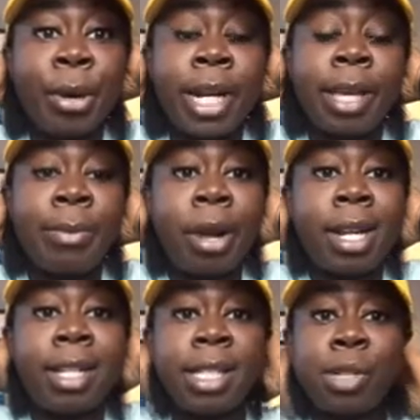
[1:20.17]
braiding
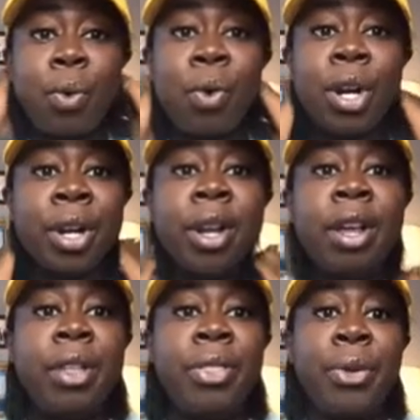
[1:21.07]
products or
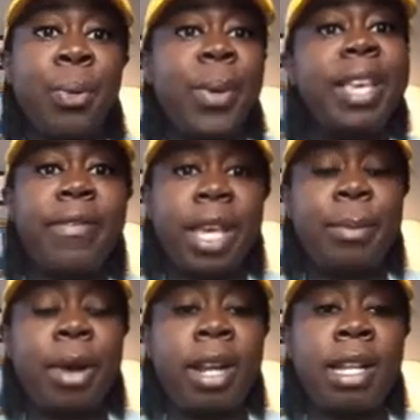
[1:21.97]
their
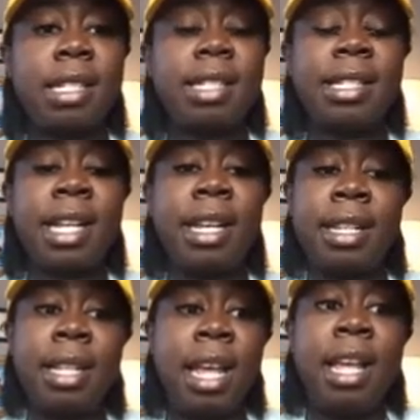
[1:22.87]
weaving products,
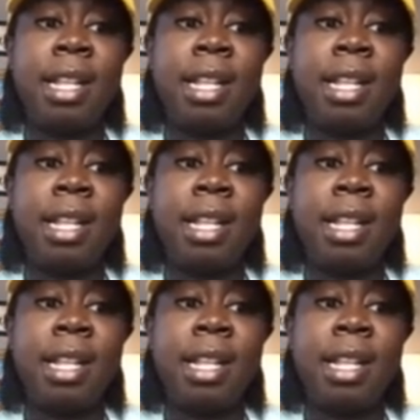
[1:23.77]
then